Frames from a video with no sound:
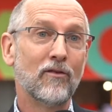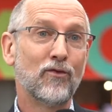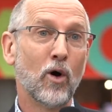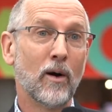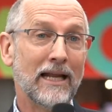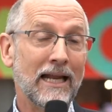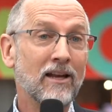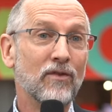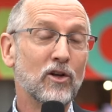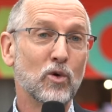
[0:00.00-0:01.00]
for an
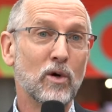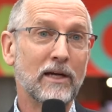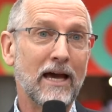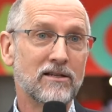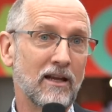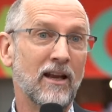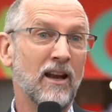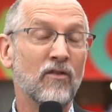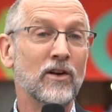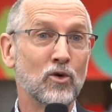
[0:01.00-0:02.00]
individual guest and an
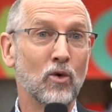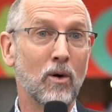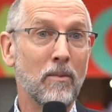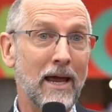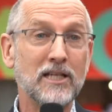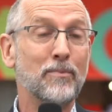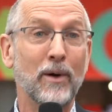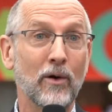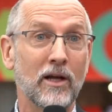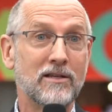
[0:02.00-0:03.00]
individual
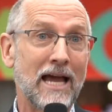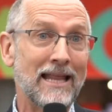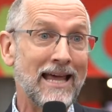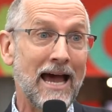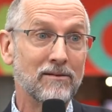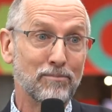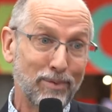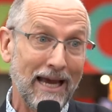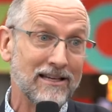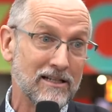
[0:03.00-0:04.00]
experience at that
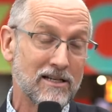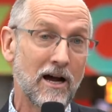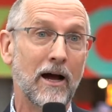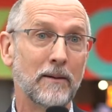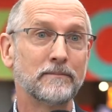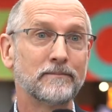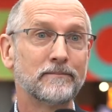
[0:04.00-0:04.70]
place and time.